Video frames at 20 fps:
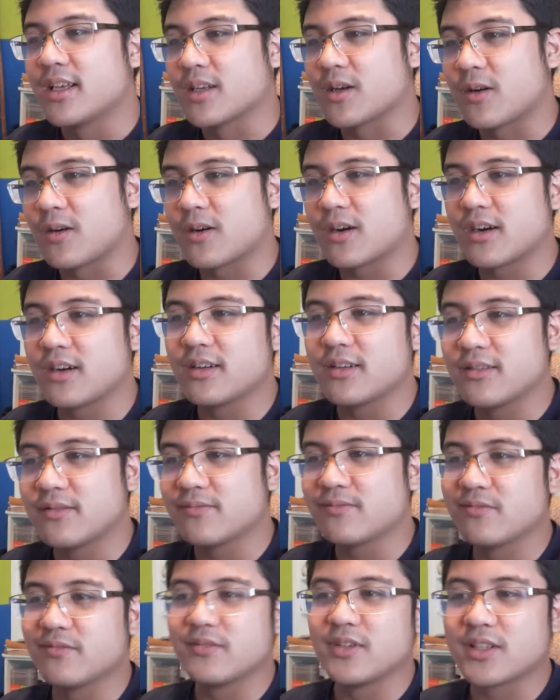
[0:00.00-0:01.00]
or
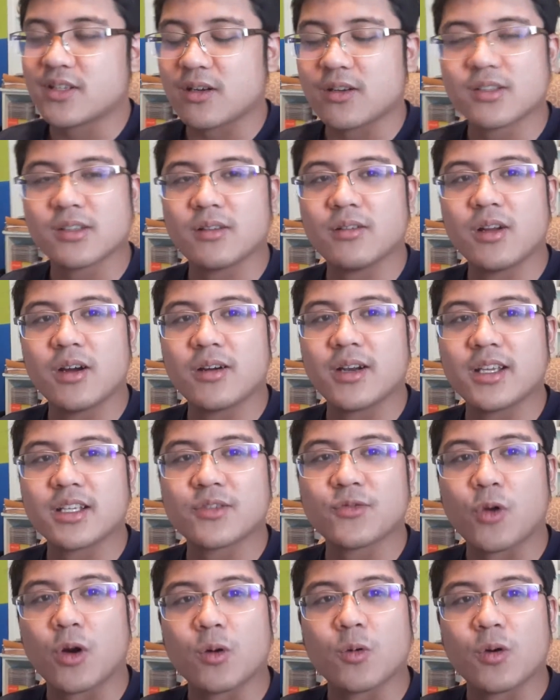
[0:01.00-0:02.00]
it's also known
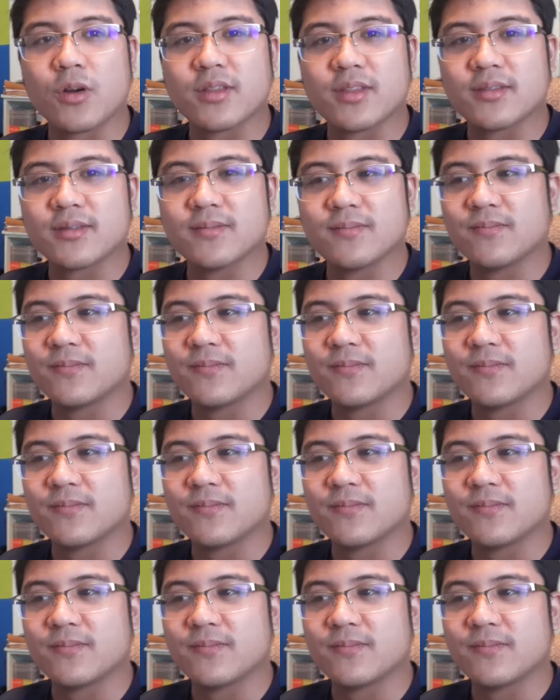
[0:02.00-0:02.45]
as Fort Worth